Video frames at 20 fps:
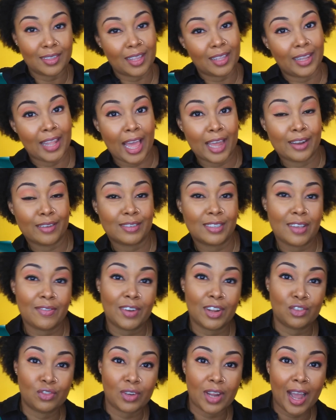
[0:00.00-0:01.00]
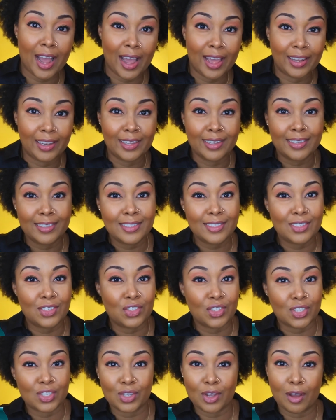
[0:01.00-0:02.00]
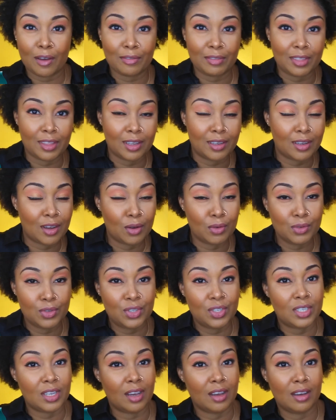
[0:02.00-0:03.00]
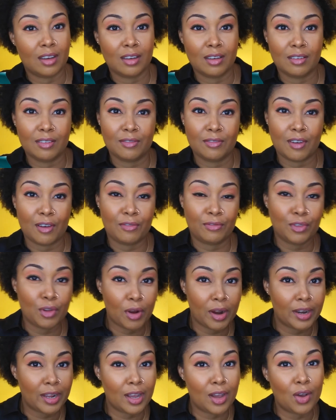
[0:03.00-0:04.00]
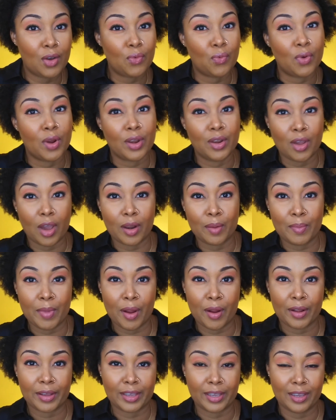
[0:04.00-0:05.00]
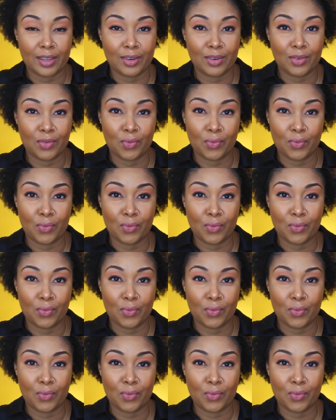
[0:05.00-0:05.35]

land of 700 islands, just off the coast of Florida. We're not American.